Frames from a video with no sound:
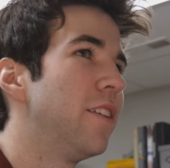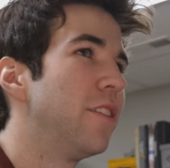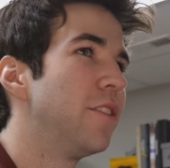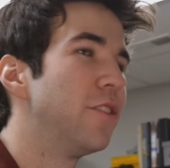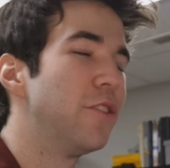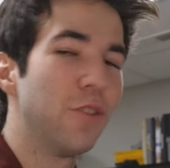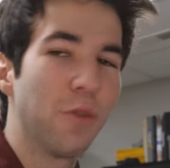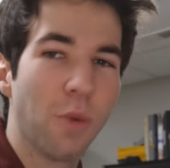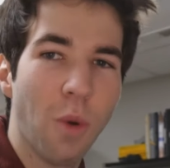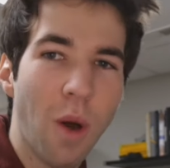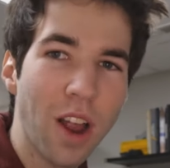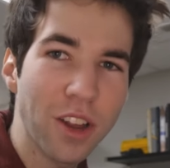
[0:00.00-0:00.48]

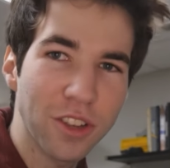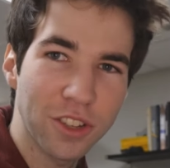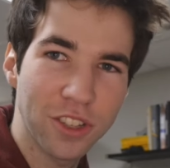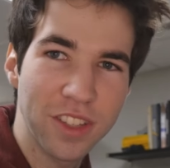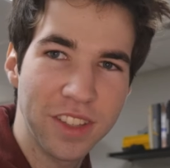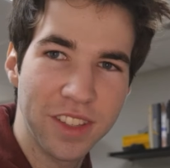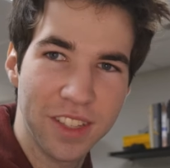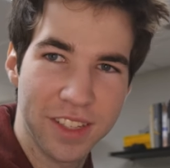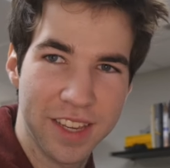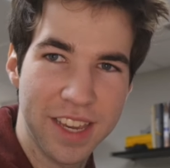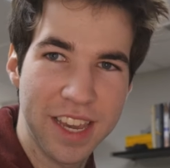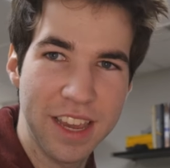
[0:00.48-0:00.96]
So you're
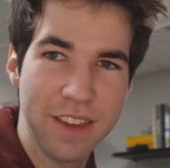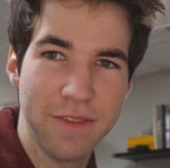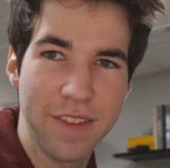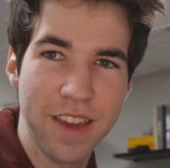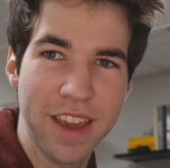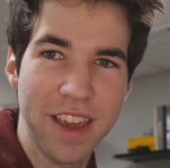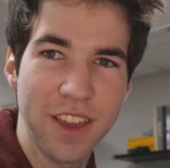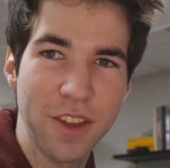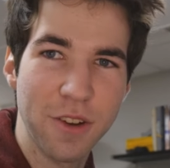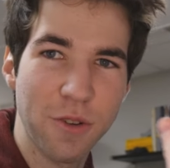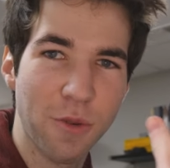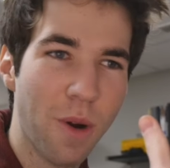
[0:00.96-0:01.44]
watching the
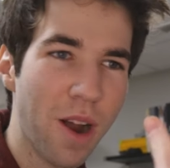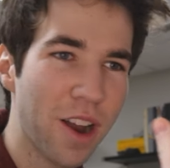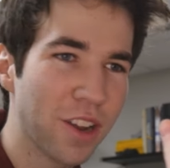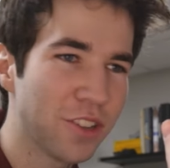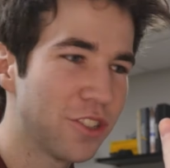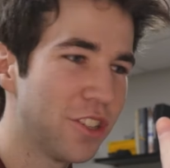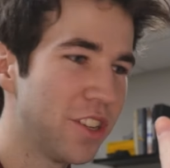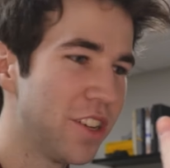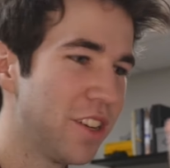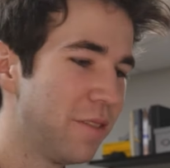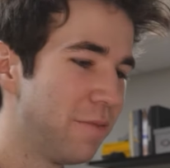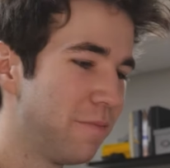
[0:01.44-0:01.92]
TV, you're
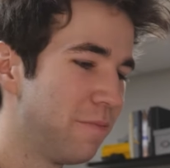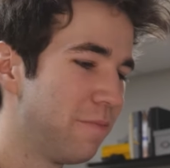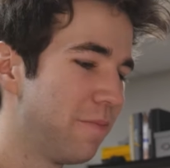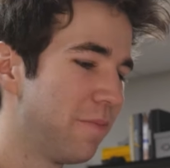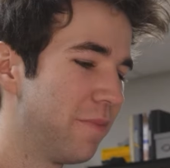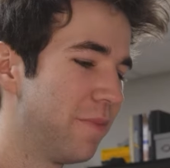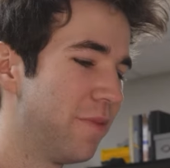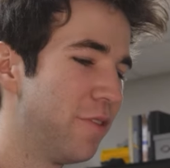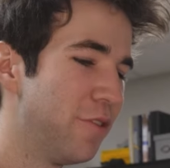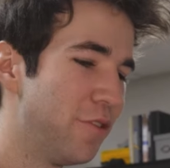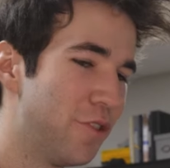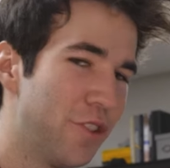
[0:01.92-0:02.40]
watching
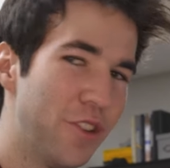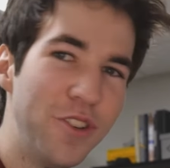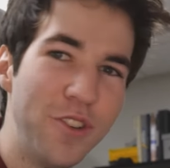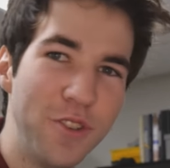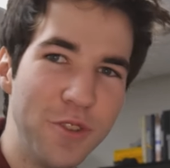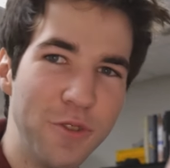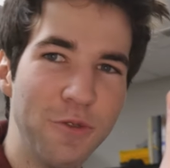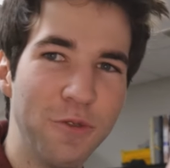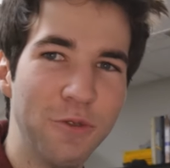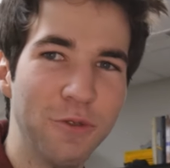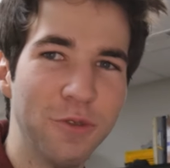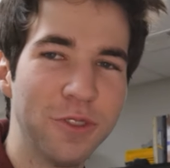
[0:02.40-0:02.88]
the
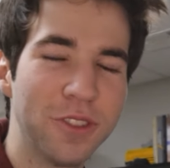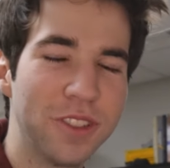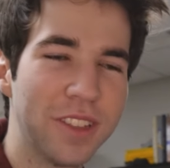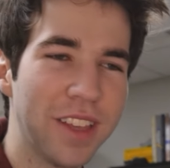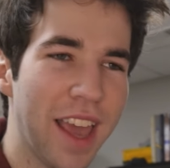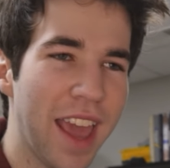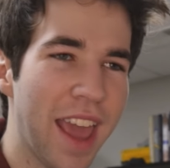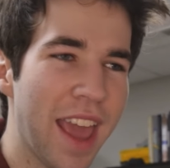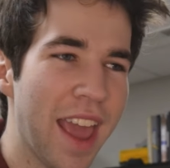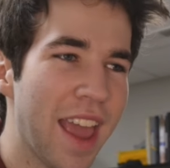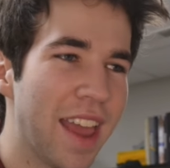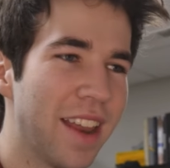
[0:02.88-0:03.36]
news,
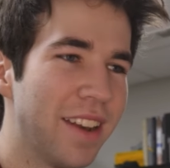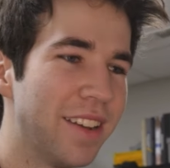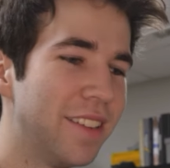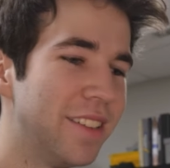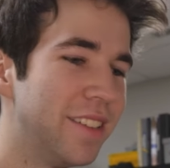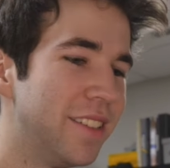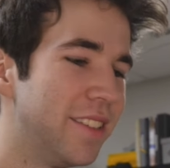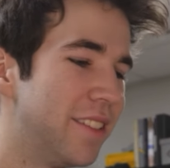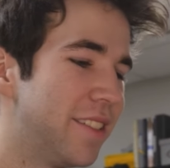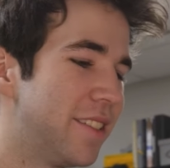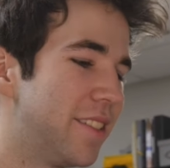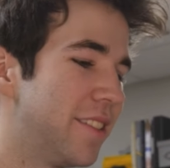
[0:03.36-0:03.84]

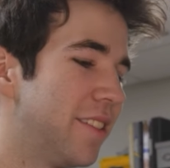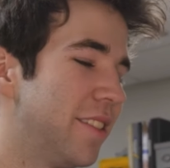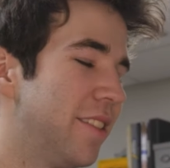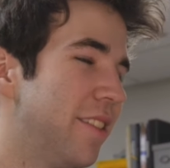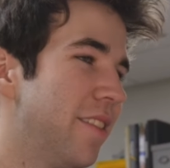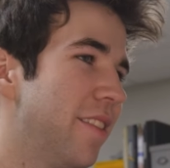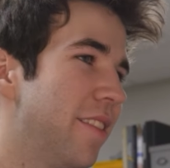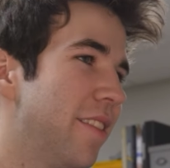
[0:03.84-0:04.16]
and